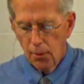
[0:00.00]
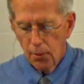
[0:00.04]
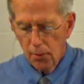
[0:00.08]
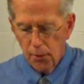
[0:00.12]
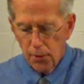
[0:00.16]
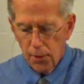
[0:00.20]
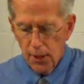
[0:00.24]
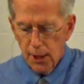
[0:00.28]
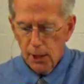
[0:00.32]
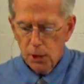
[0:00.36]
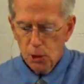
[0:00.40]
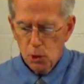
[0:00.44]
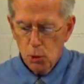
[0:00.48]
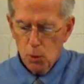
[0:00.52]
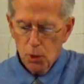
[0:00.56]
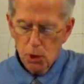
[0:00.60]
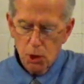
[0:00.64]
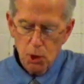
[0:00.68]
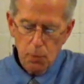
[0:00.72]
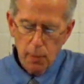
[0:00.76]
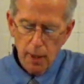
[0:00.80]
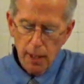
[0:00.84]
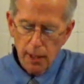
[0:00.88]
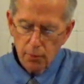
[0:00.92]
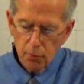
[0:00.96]
the things
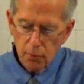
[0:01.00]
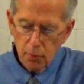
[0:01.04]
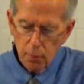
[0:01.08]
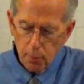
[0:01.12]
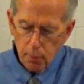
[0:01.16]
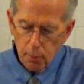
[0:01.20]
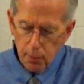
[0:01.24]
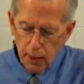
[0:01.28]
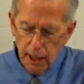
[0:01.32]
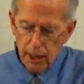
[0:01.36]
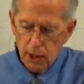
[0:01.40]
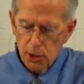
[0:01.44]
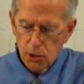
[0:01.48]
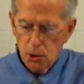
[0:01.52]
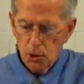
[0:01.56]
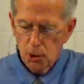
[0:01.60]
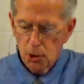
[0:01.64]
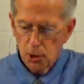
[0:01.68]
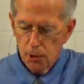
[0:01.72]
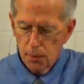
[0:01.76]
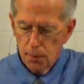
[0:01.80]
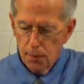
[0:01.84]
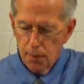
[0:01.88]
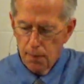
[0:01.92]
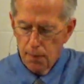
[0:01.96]
which make for
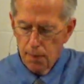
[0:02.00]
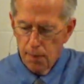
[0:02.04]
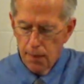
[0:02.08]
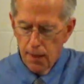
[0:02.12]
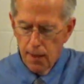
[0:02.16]
peace,